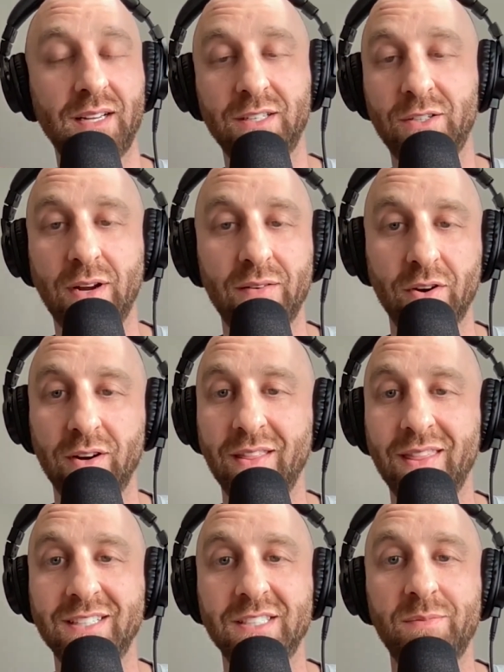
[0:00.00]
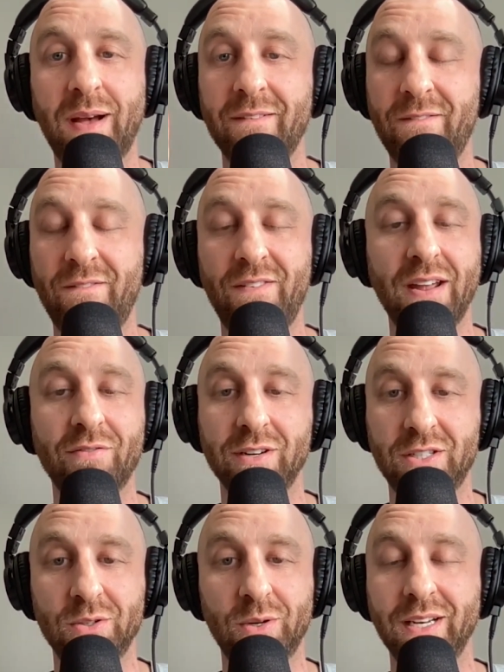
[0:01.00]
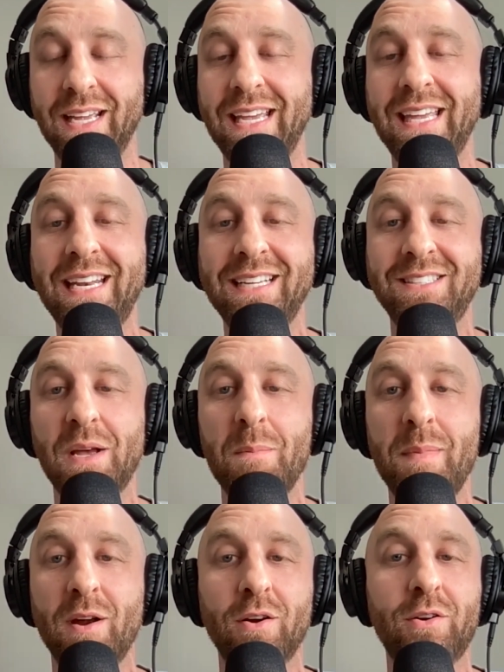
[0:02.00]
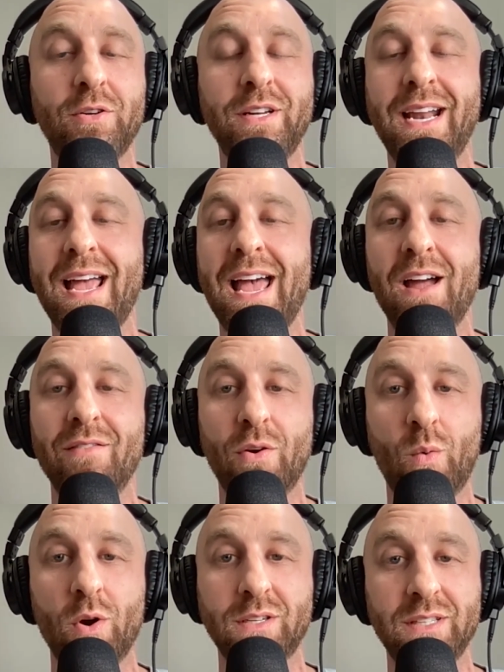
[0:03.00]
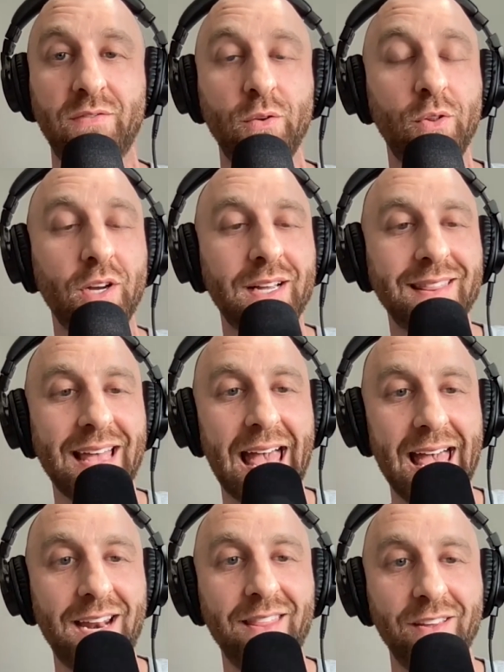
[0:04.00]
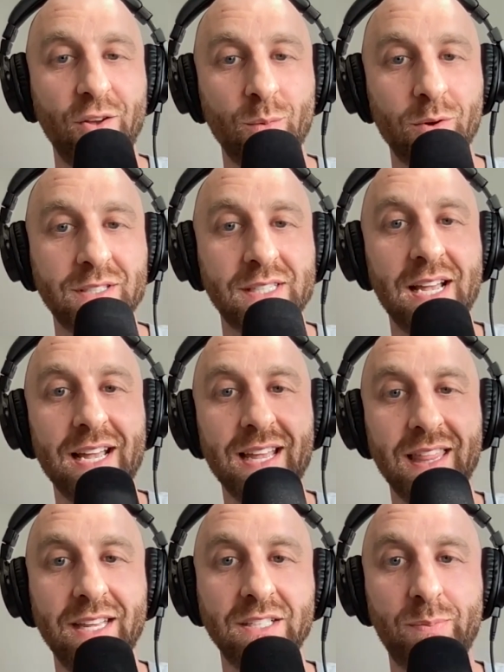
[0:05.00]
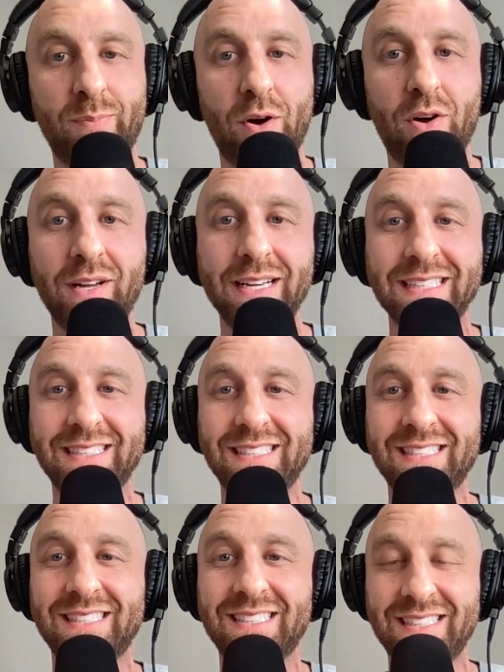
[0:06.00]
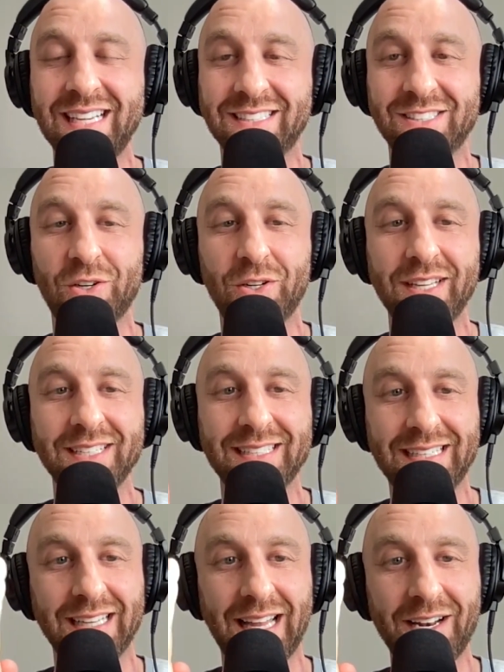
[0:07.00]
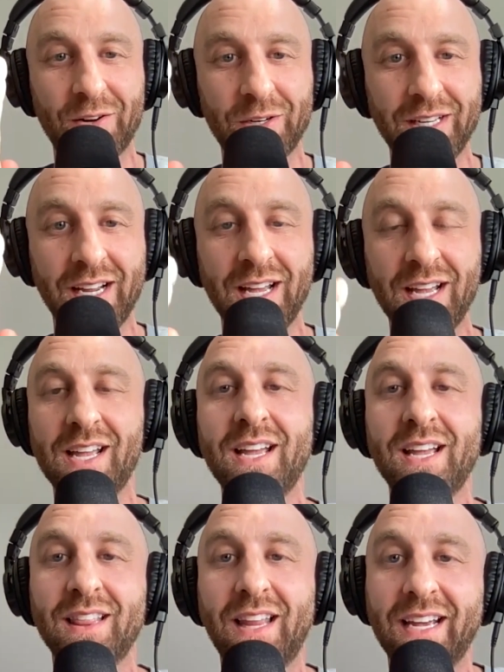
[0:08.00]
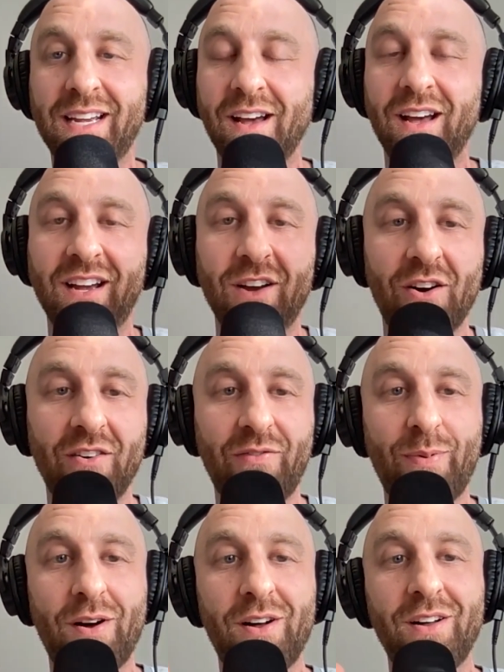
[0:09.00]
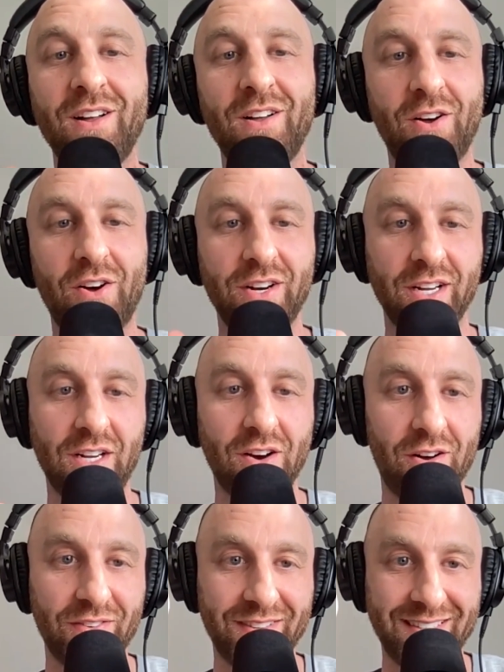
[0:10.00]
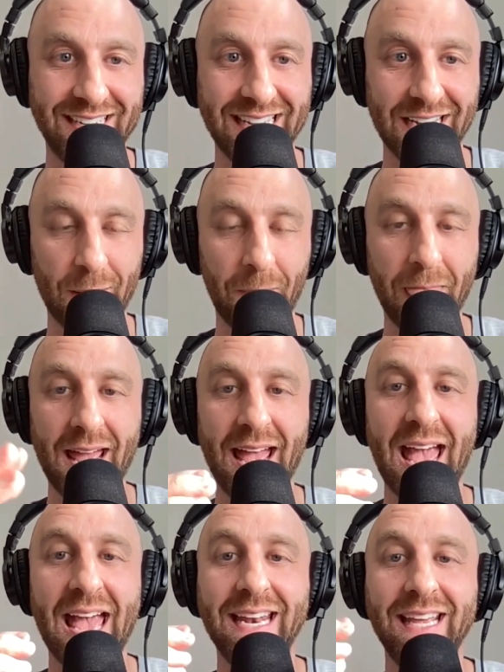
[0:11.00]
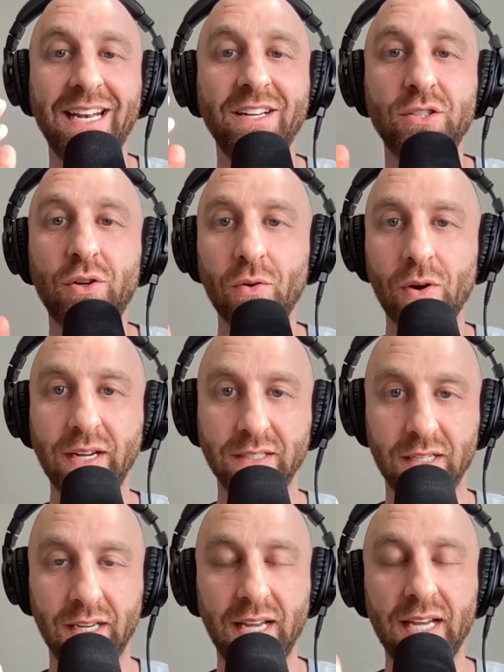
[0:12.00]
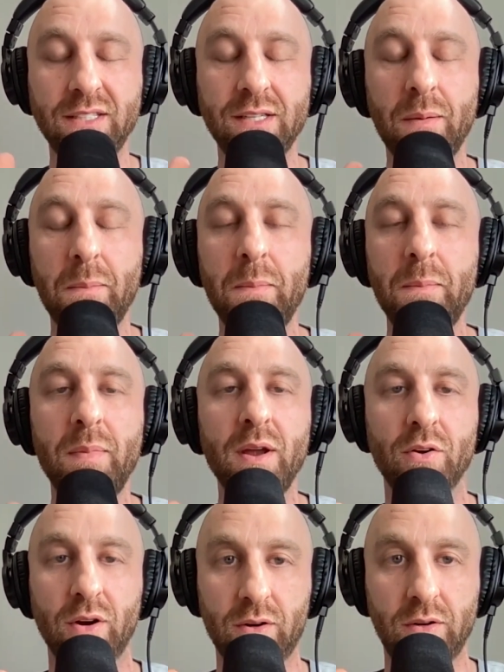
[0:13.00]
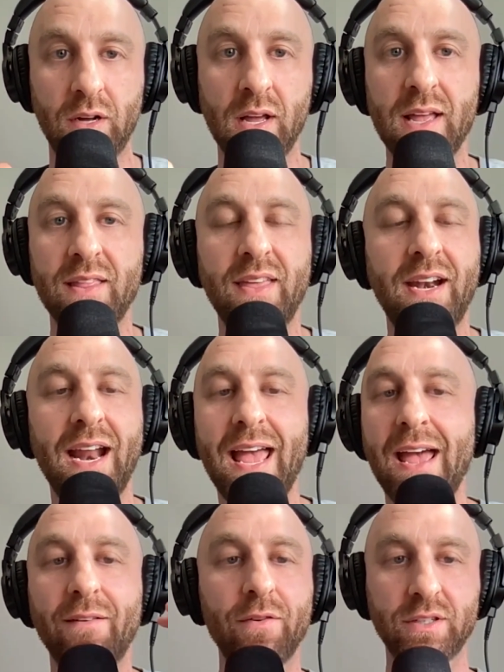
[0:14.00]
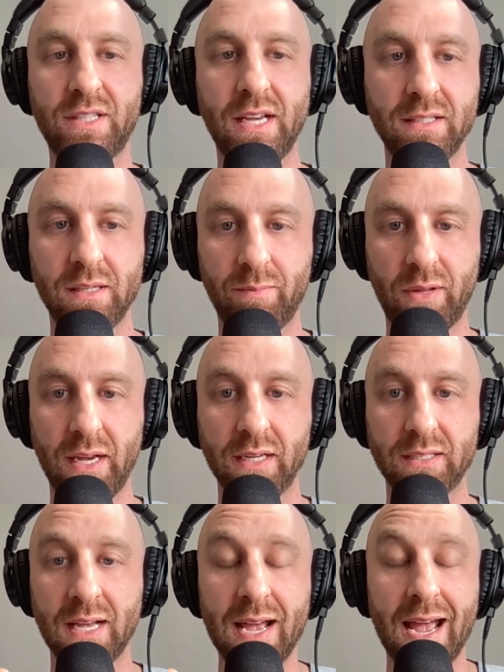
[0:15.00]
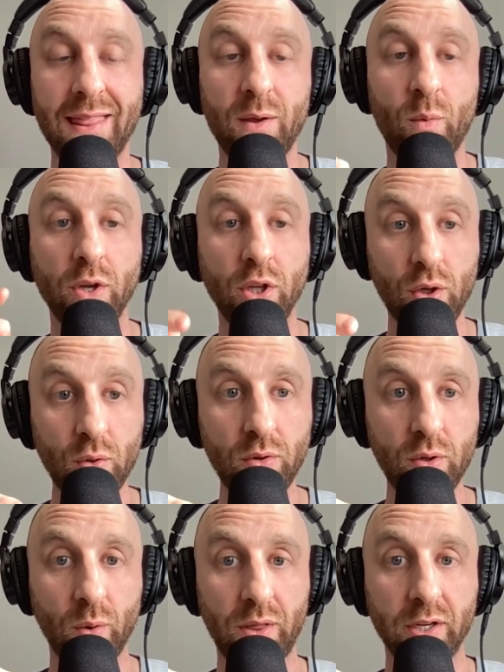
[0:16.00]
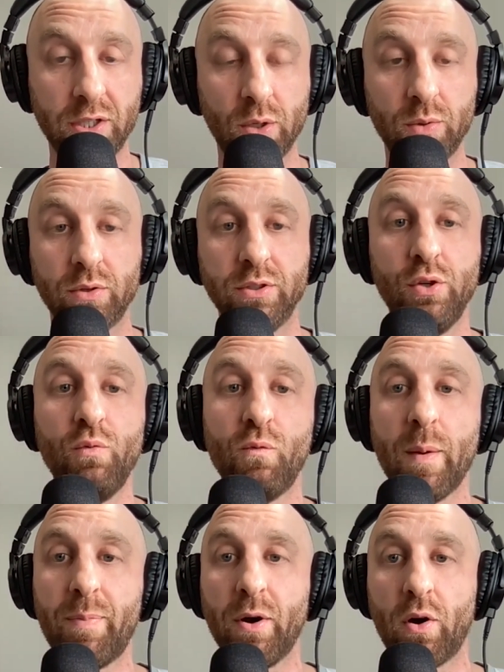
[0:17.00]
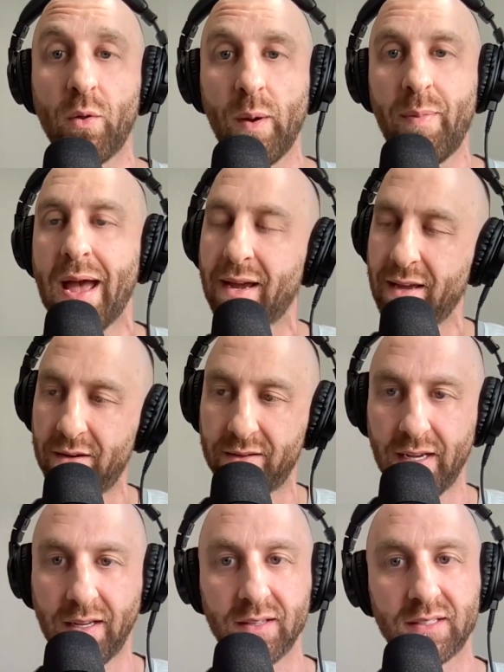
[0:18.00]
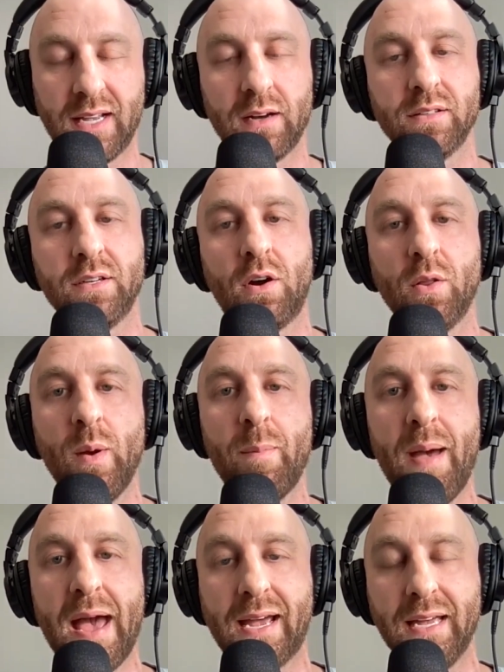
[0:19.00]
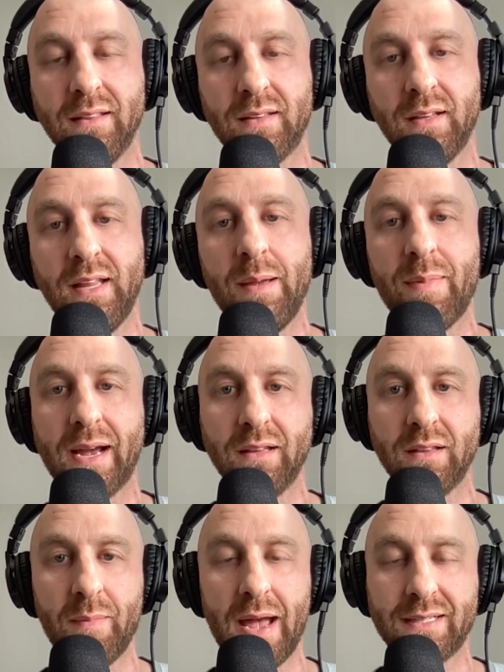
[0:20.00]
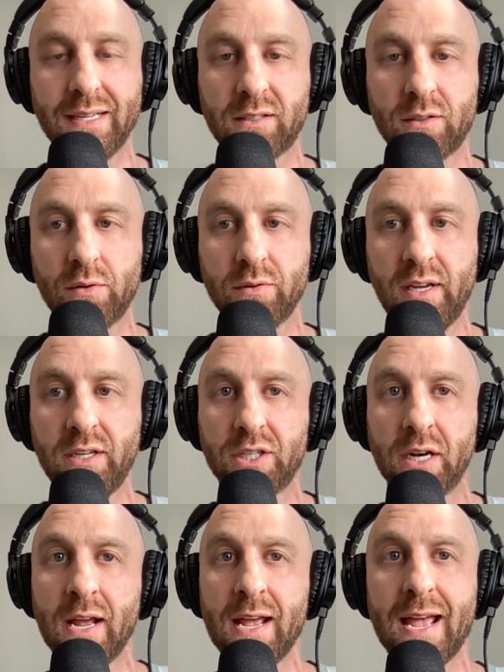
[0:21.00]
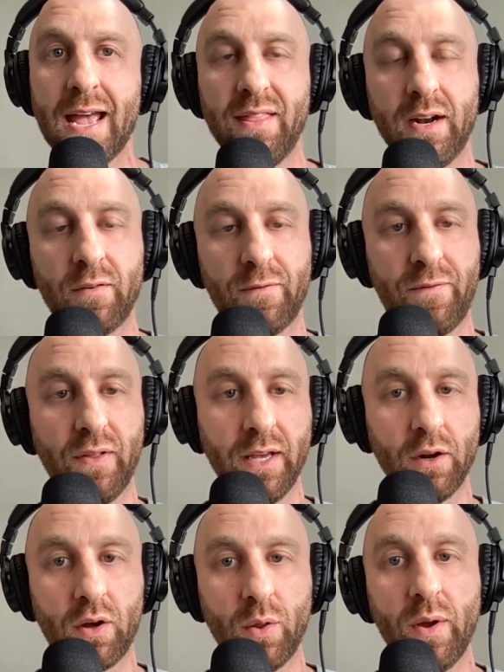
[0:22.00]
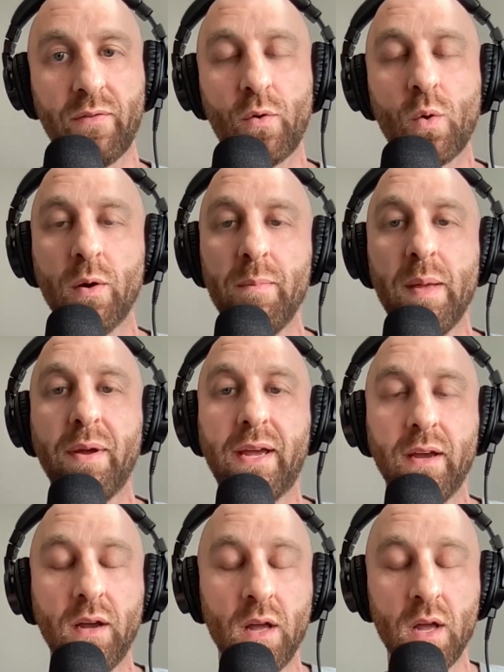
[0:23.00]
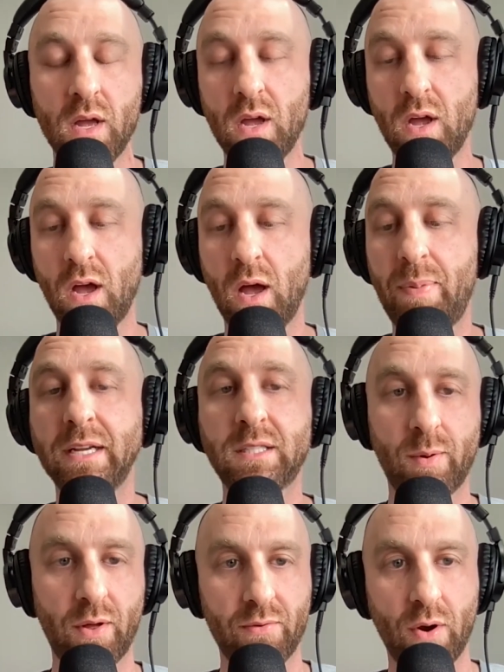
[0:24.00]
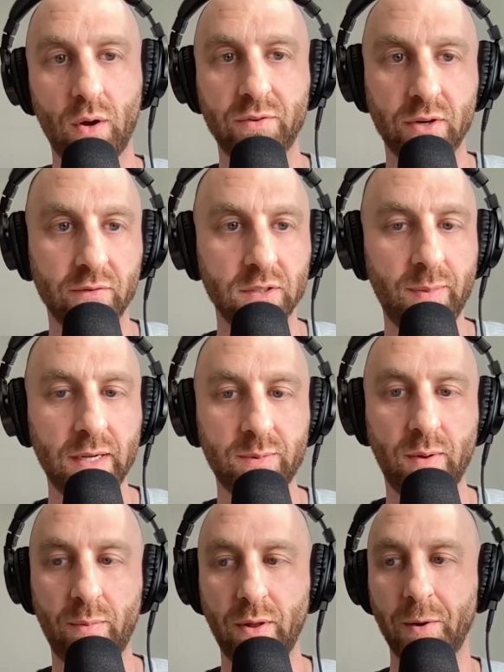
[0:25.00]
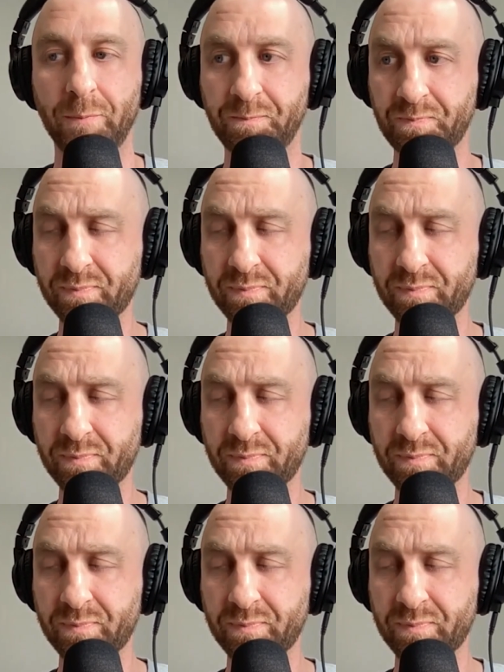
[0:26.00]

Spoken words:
Trevor, this is my favorite joint. It is a miracle it ever works. If you look at the head of the humerus, this ball, it sits on this glenoid like a golf ball on a golf tee. And it is crazy. It's a miracle that it ever stays in place. And then what you do with this shoulder is you rip it all the way back. And I'll take the skeleton all the way back into layback, into max external rotation. And then I'll fling it all the way forward, mimicking a baseball throw if Trevor's a baseball player.